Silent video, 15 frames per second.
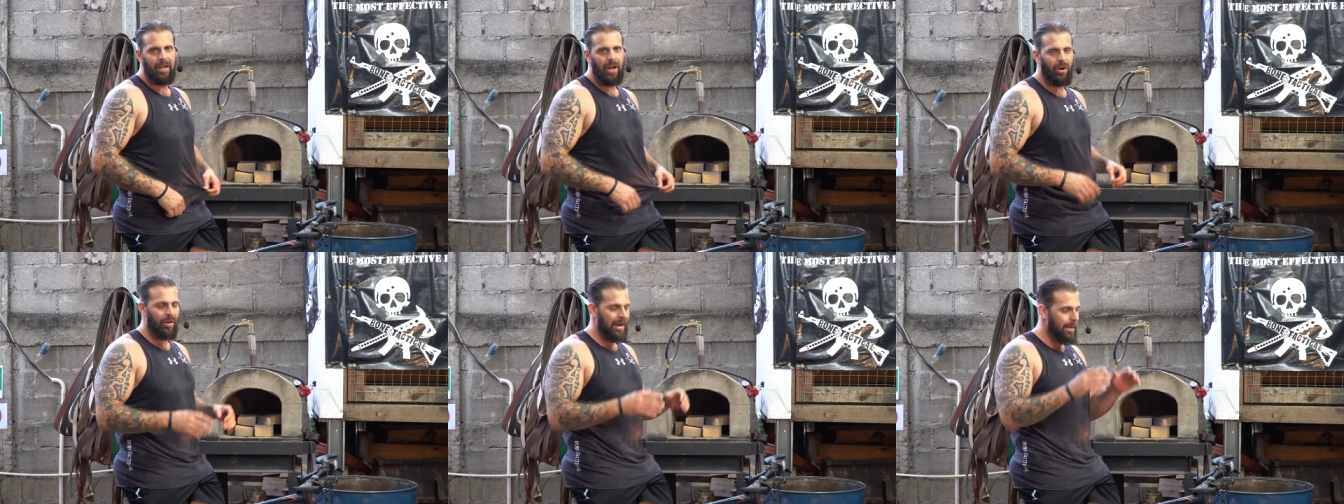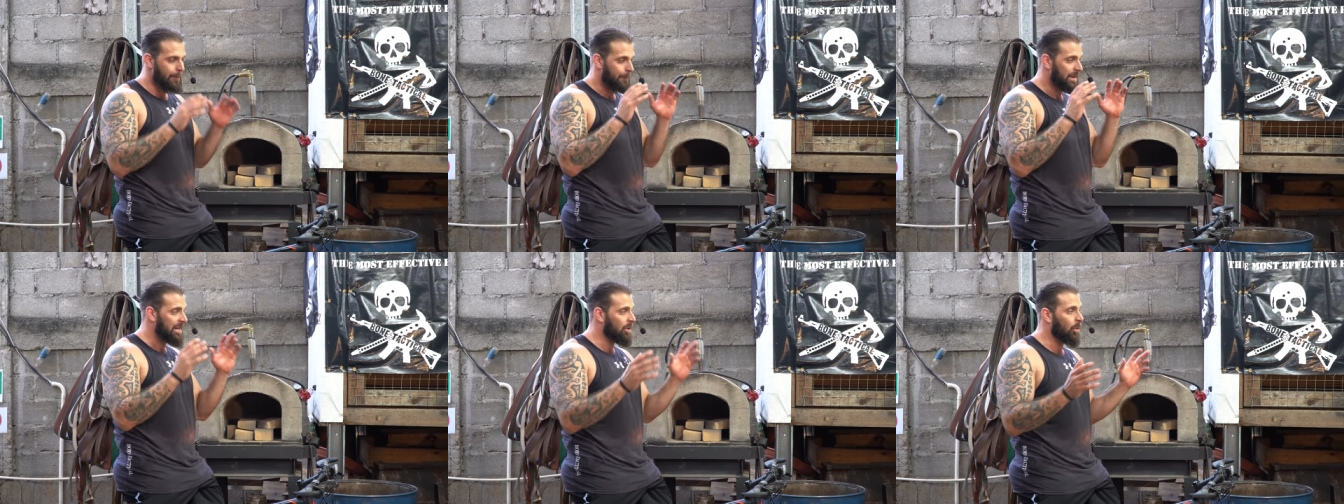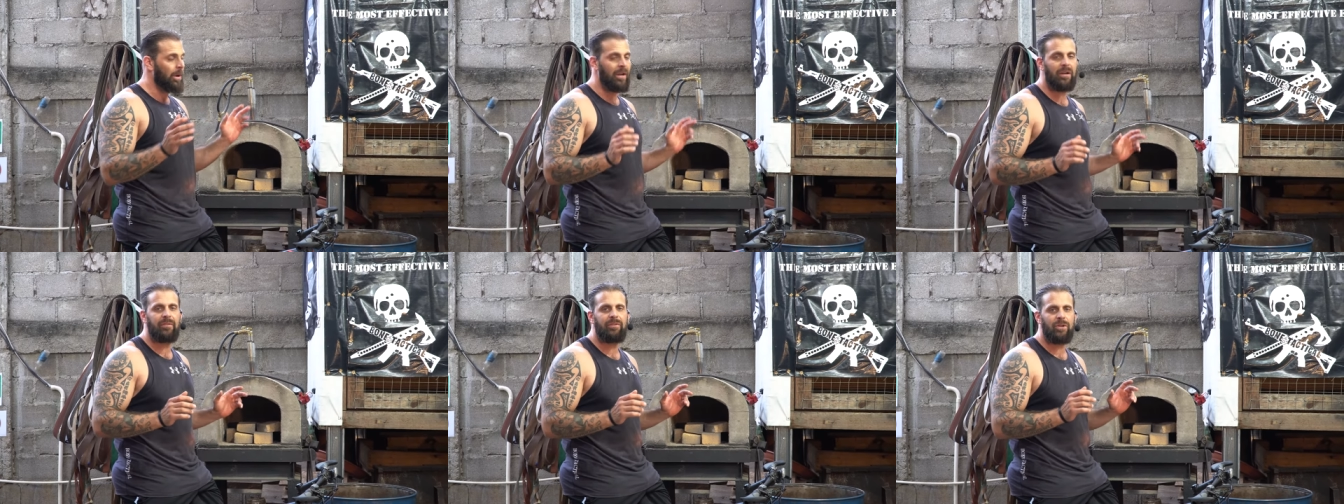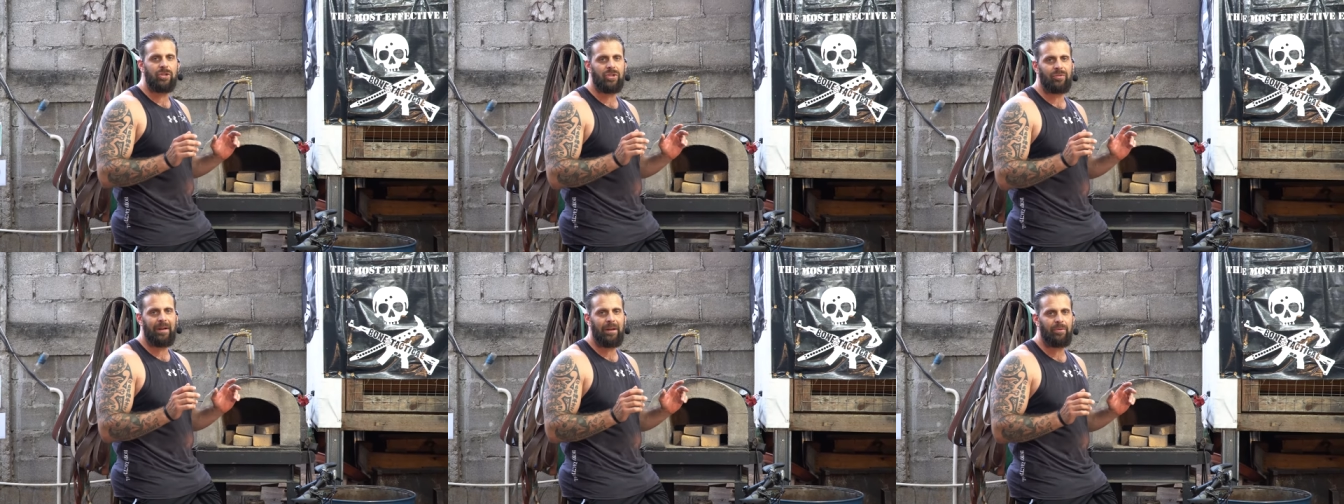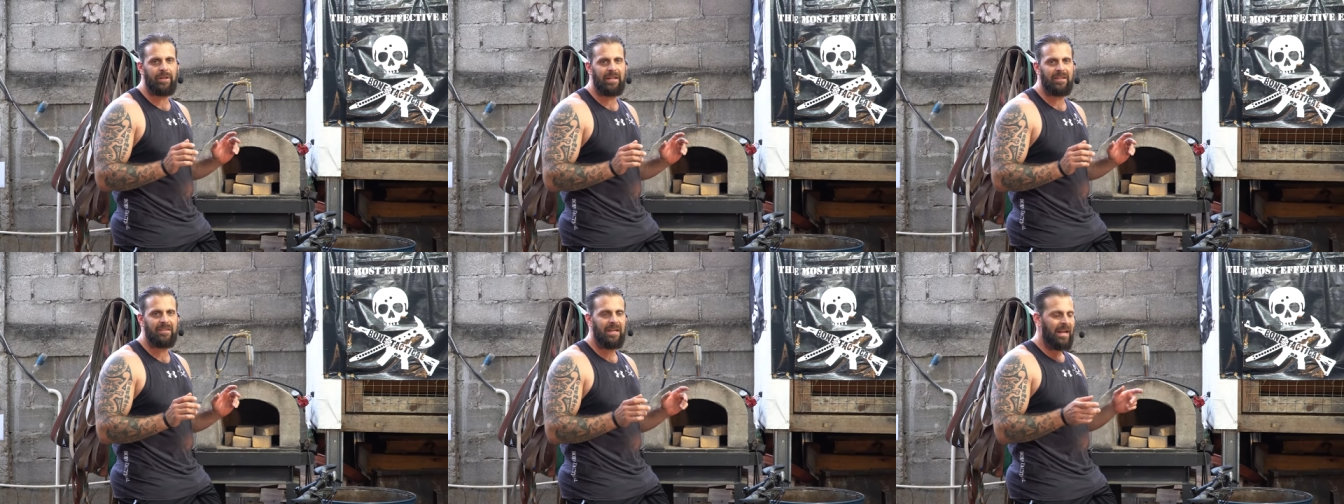All right, be aware of your
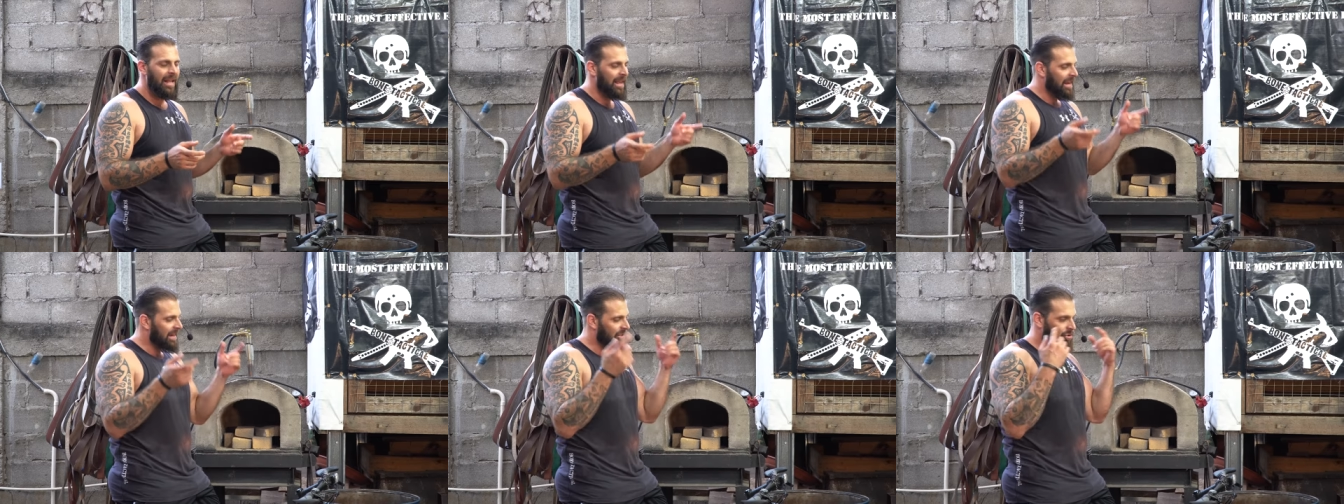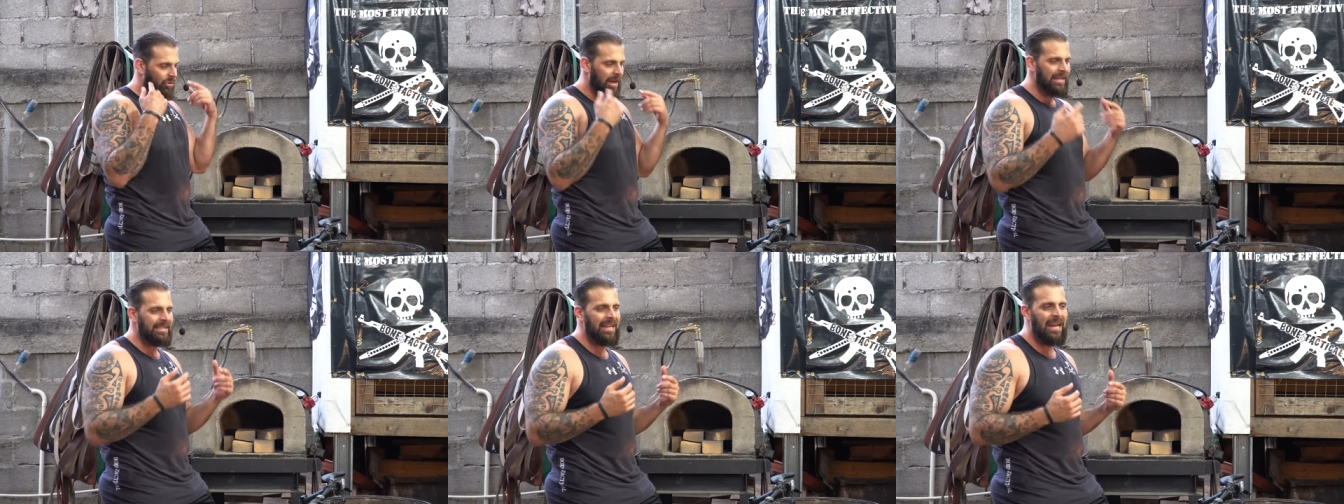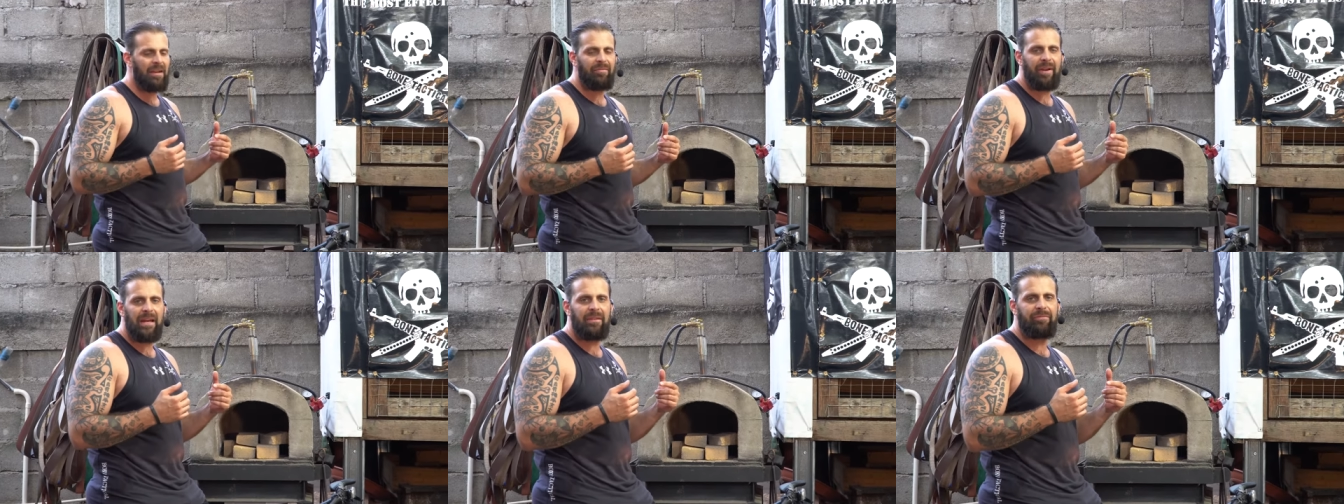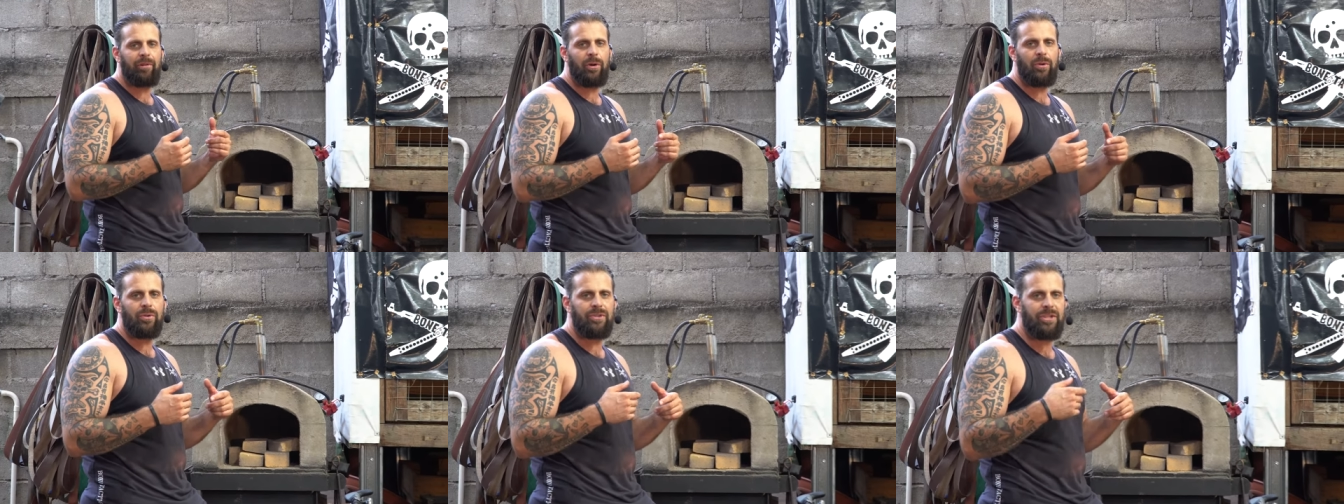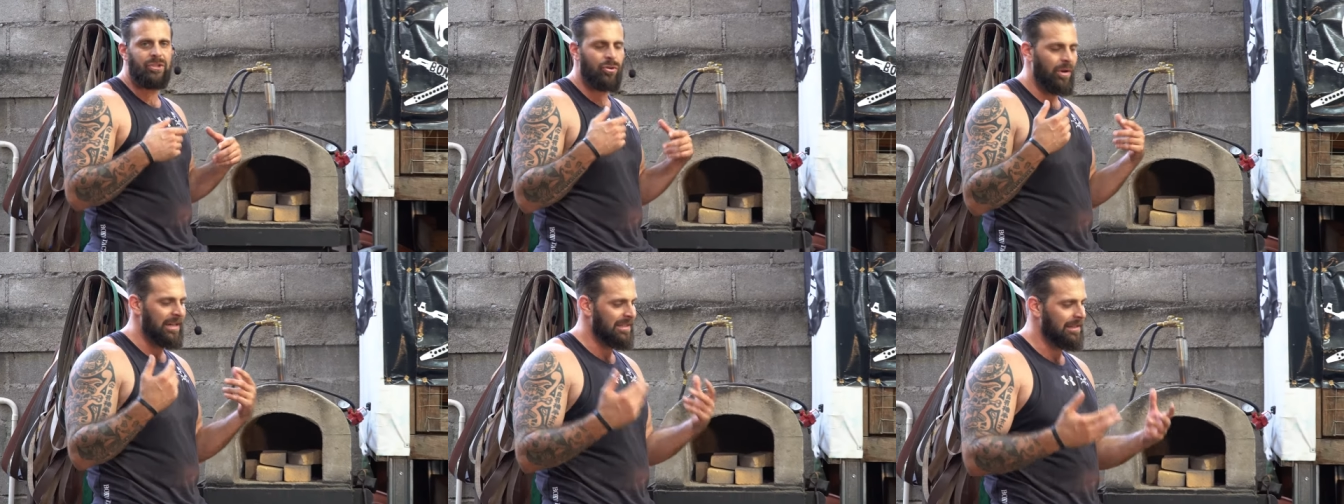surroundings. It's great to have headphones. It's
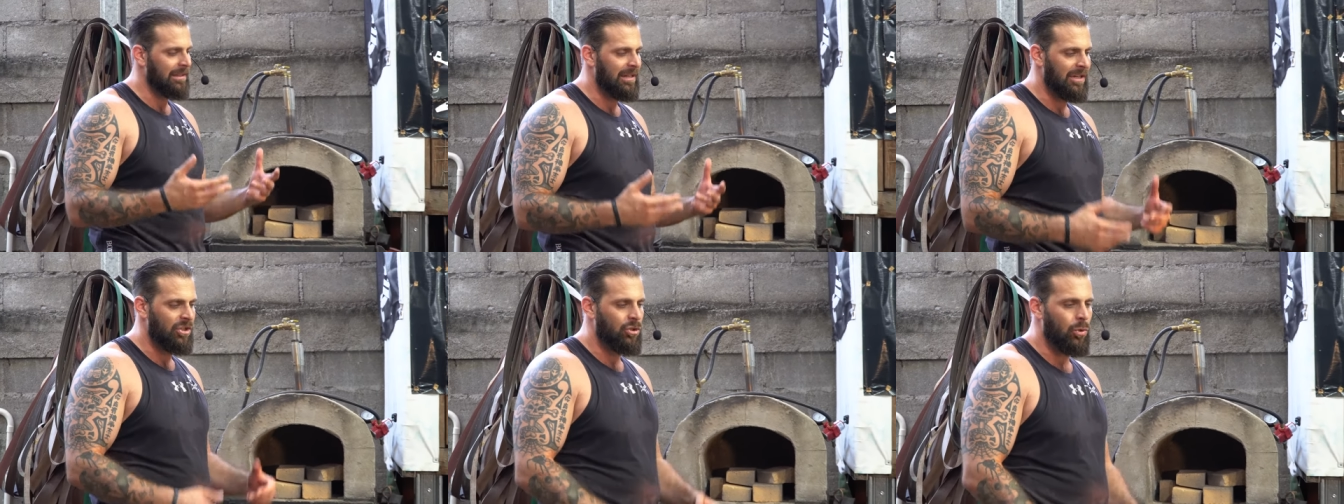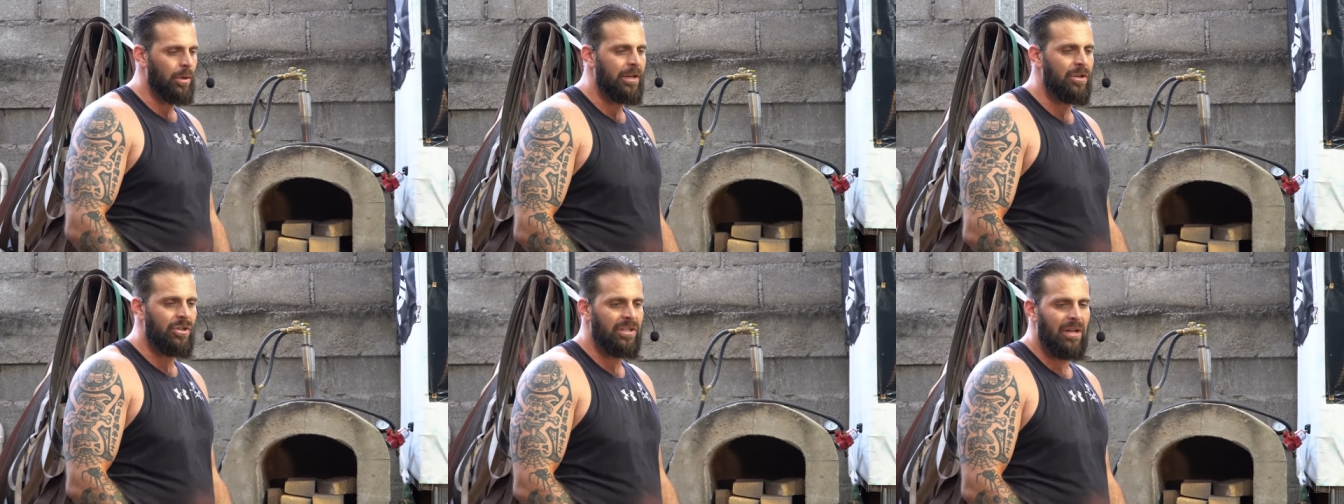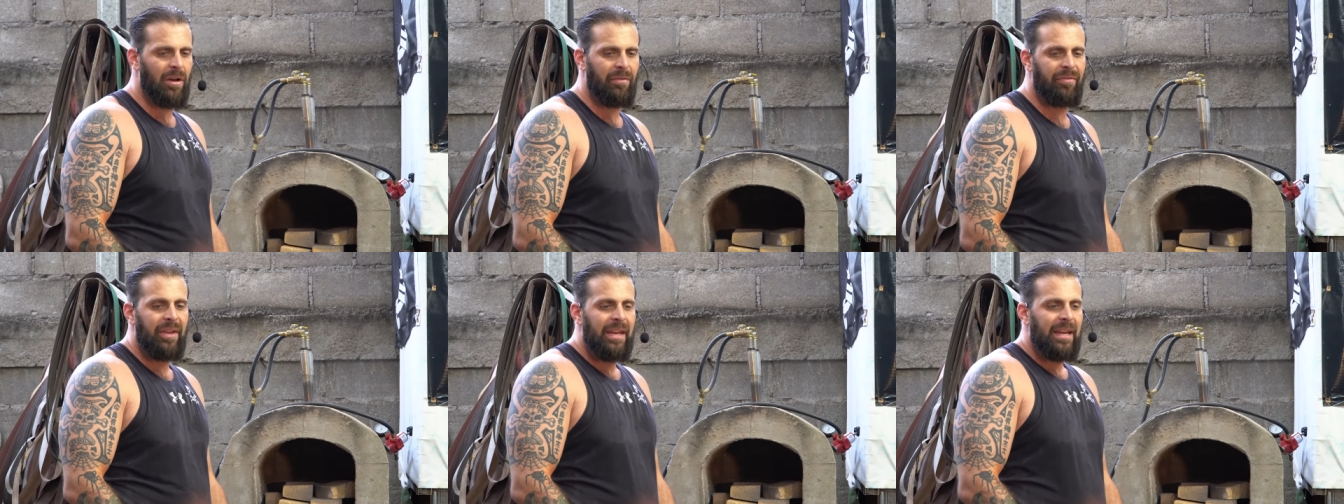great to enjoy yourself.